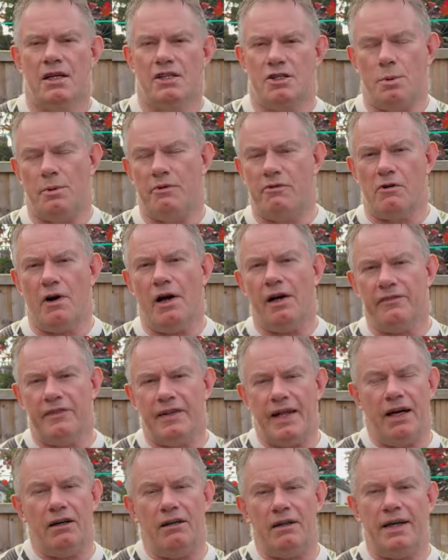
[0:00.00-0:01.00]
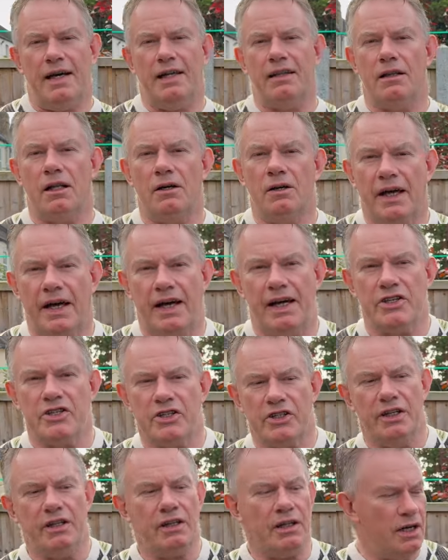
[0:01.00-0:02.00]
So we've arrived now at the end
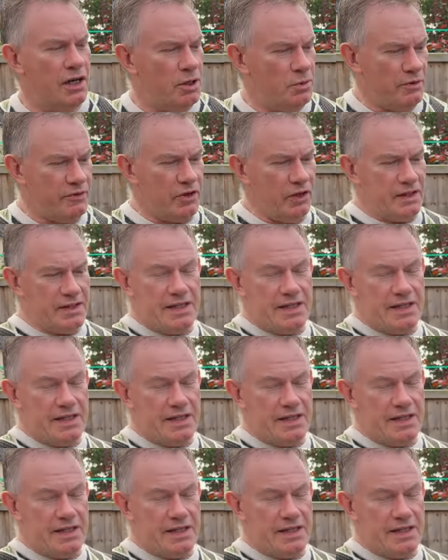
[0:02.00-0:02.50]
location. We've got the